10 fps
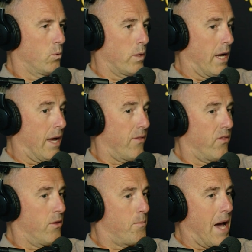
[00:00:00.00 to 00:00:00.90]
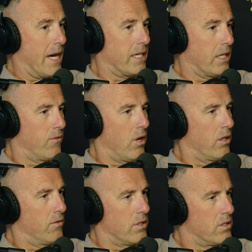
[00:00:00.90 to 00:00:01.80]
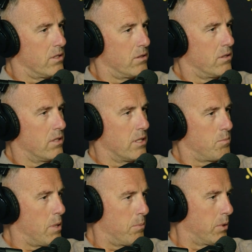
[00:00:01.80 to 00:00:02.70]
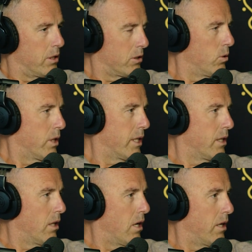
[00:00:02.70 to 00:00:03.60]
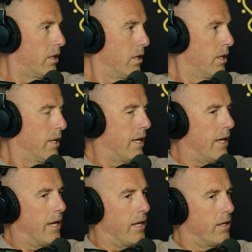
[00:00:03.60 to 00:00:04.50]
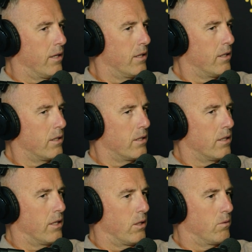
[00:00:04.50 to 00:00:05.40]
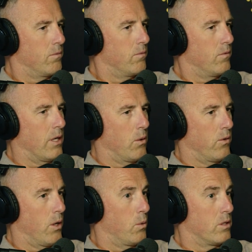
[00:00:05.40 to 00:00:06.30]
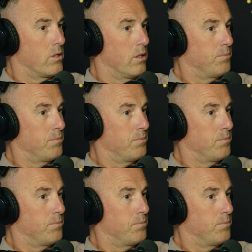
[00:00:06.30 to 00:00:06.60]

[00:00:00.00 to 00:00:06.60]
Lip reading: We had the backing of all of these people, including Elon, and there was